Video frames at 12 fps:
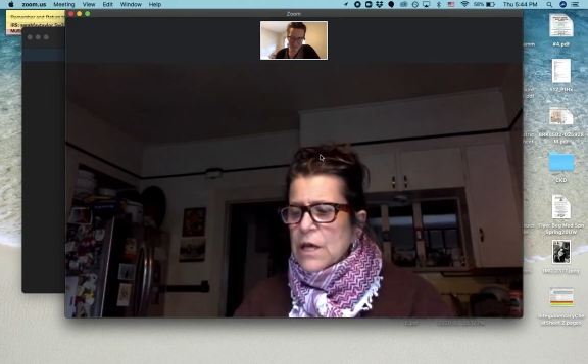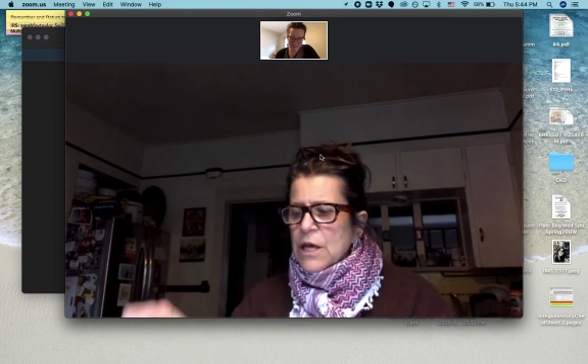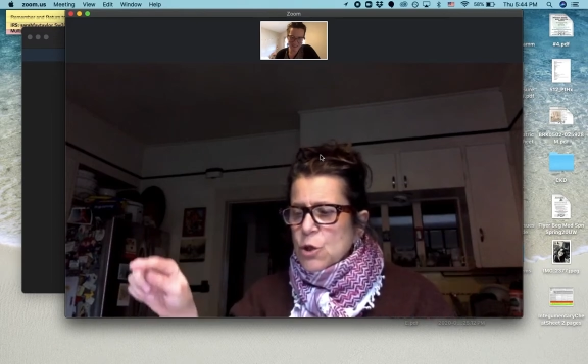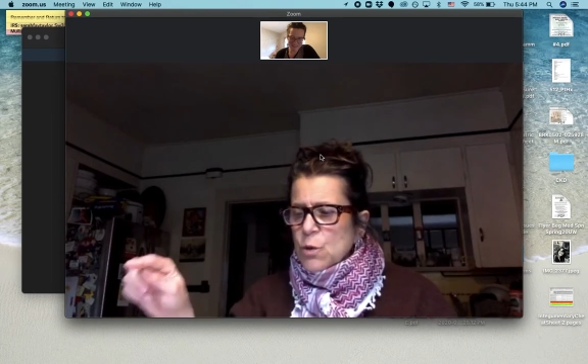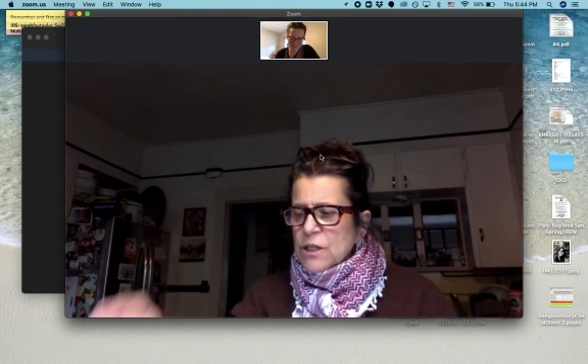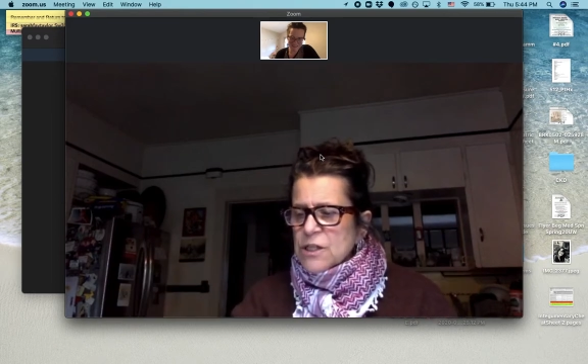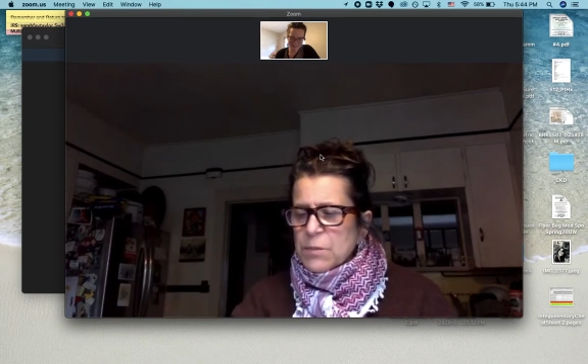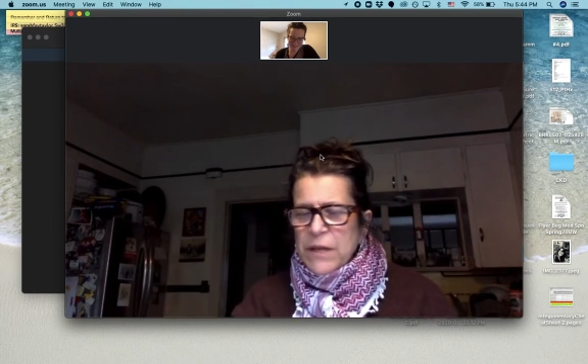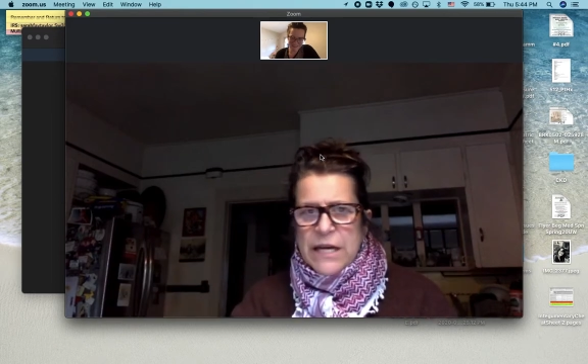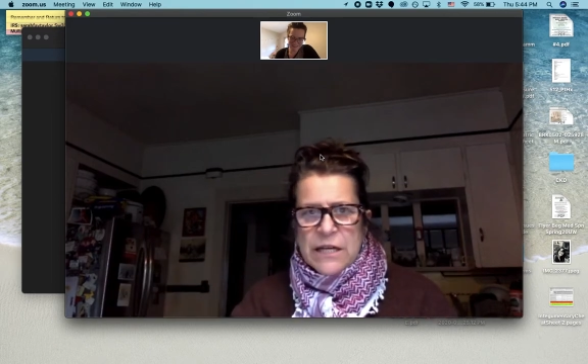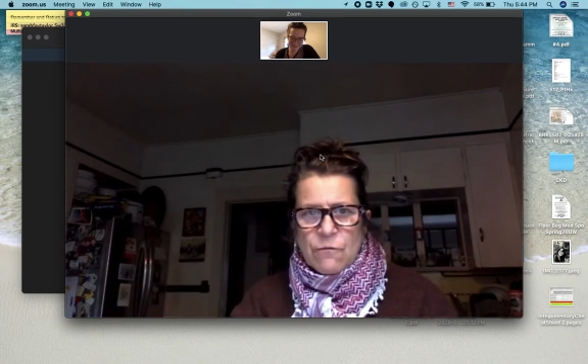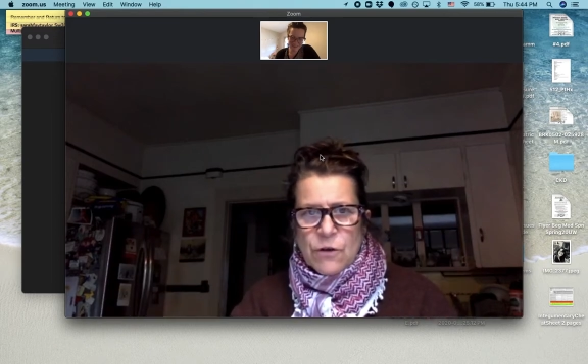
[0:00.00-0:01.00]
You
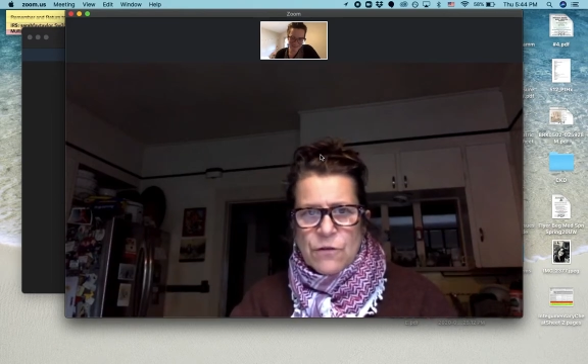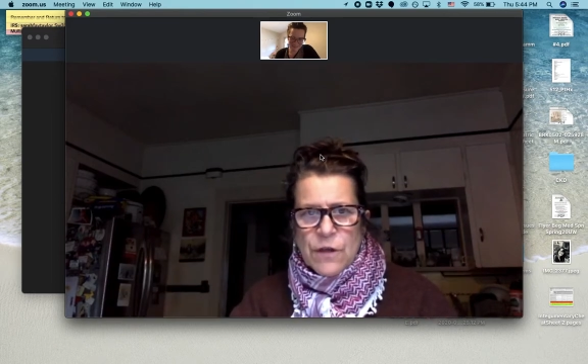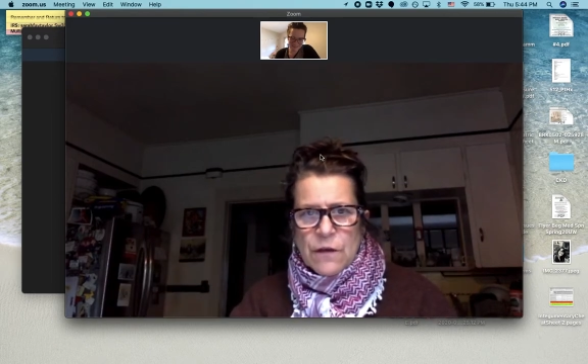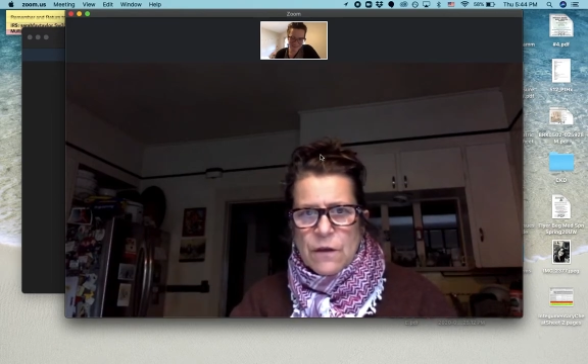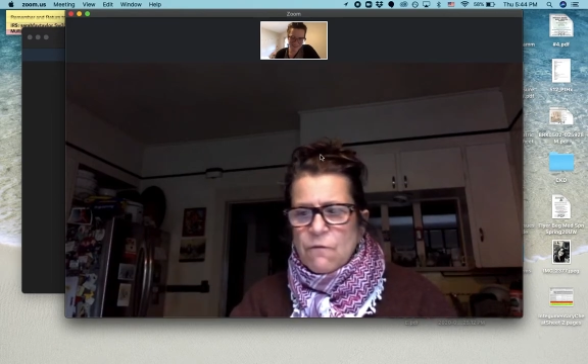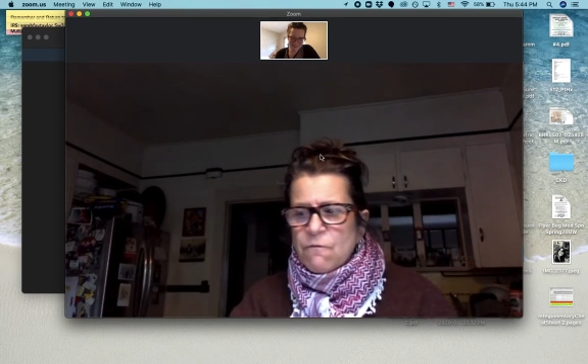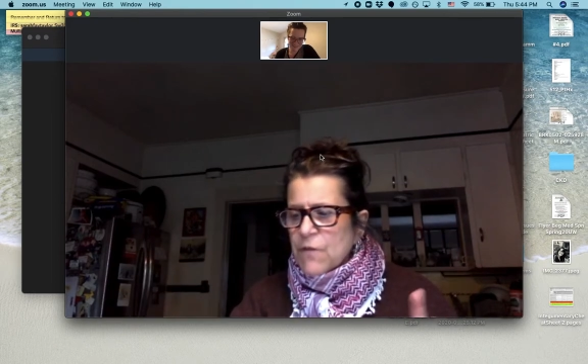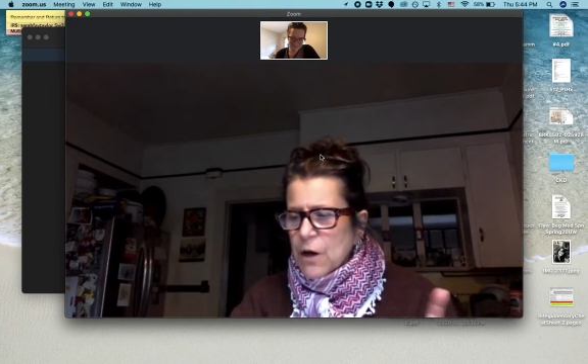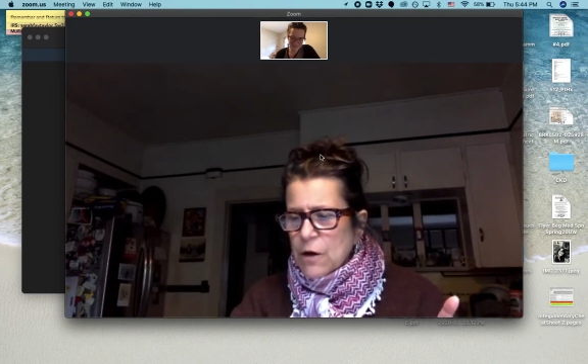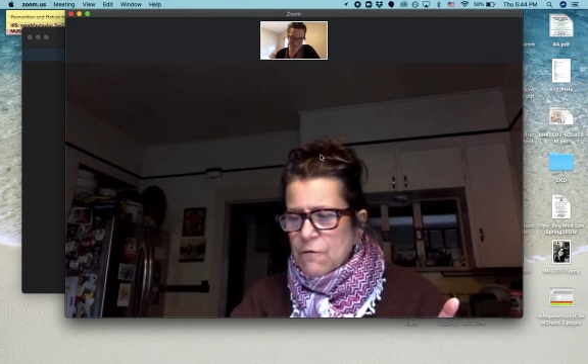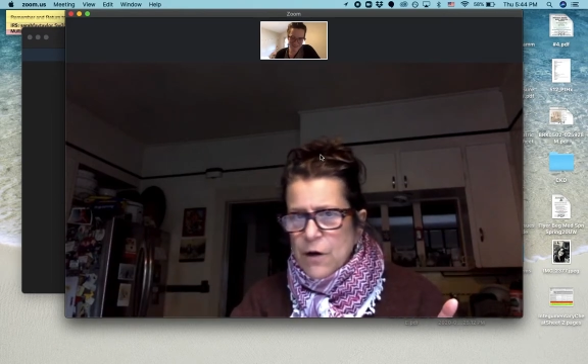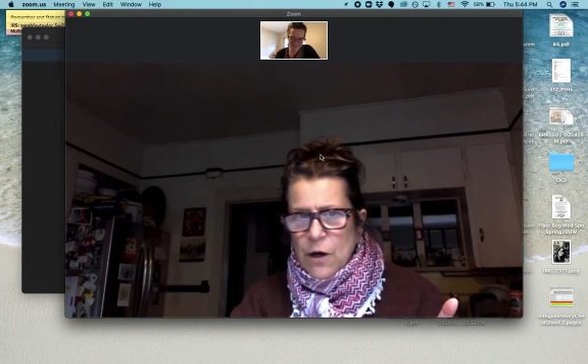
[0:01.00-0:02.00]
explained everything
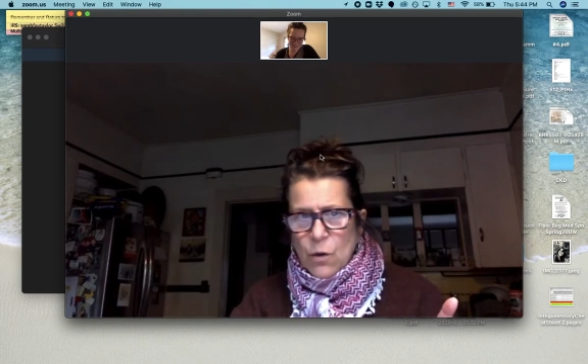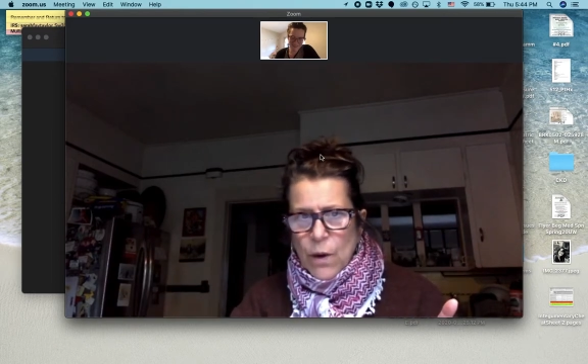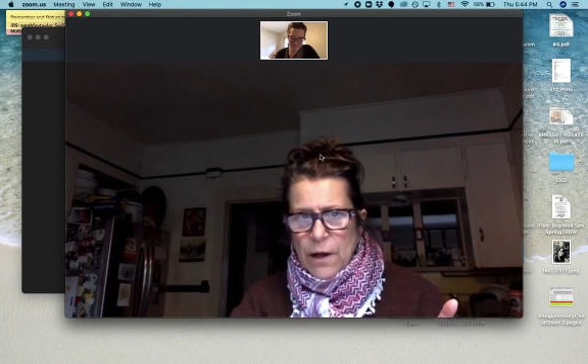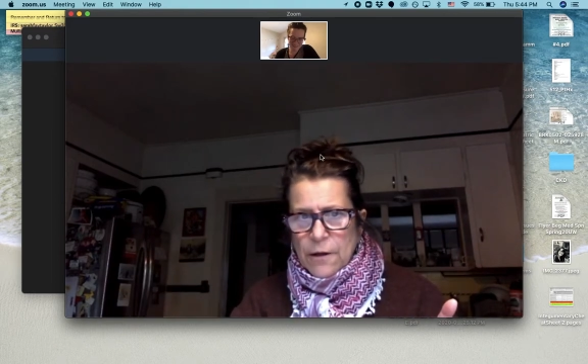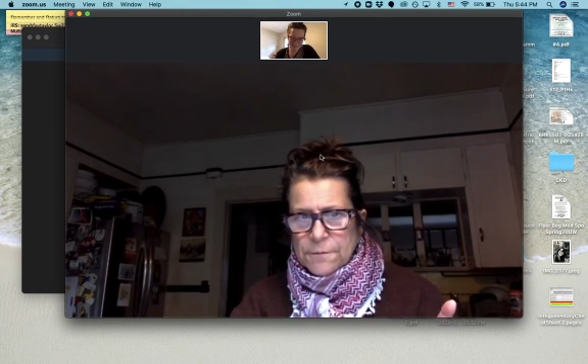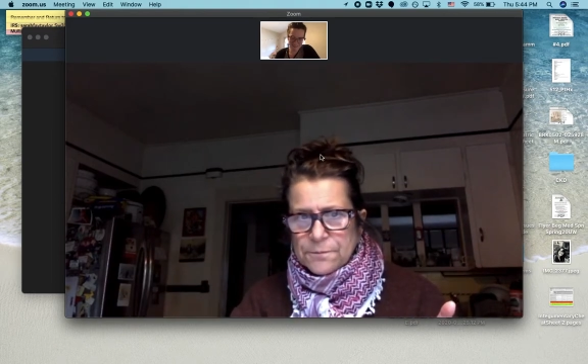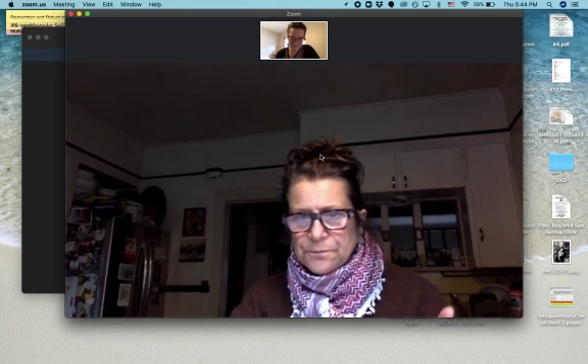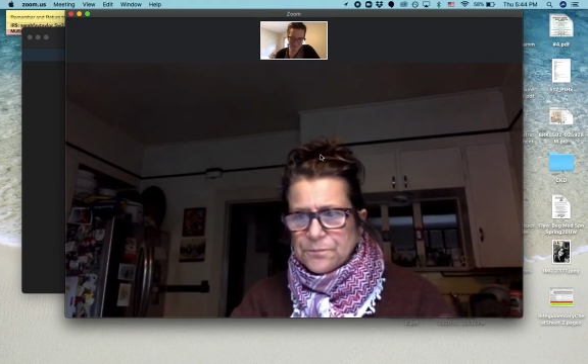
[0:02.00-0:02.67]
very, very well,